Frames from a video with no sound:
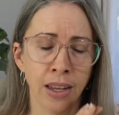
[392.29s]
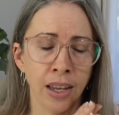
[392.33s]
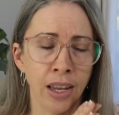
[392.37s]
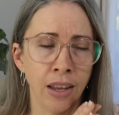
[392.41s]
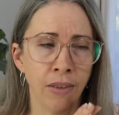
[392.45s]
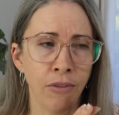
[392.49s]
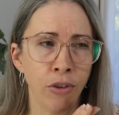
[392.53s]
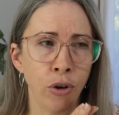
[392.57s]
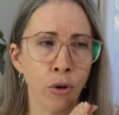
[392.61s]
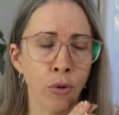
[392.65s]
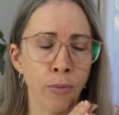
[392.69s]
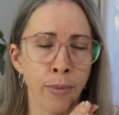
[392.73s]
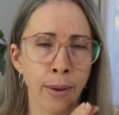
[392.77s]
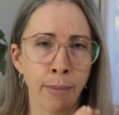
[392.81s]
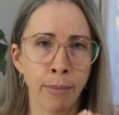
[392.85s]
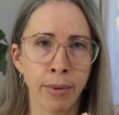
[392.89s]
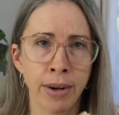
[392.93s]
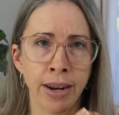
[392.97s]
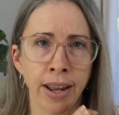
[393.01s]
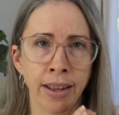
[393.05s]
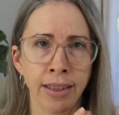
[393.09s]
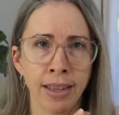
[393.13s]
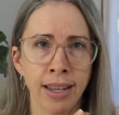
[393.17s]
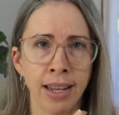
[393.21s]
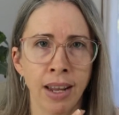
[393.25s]
If you remember
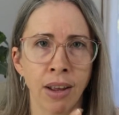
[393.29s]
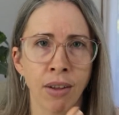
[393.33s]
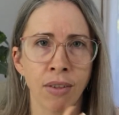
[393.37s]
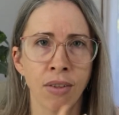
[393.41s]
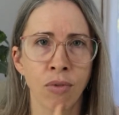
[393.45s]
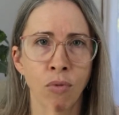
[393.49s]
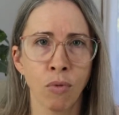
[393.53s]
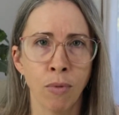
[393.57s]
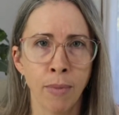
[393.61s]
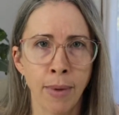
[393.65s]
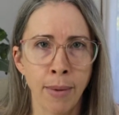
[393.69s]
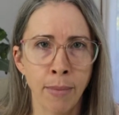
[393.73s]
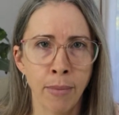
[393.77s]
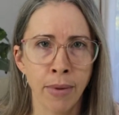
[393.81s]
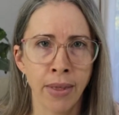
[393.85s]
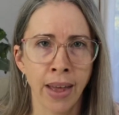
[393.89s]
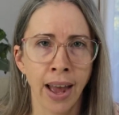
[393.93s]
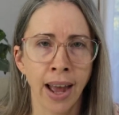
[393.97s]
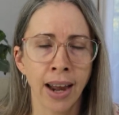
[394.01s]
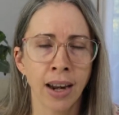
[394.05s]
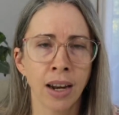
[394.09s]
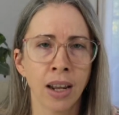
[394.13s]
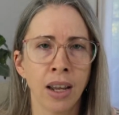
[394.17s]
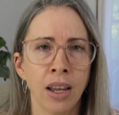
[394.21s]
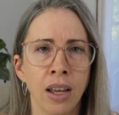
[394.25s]
nothing else, remember
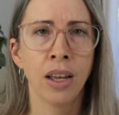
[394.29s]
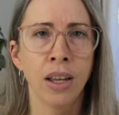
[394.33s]
that.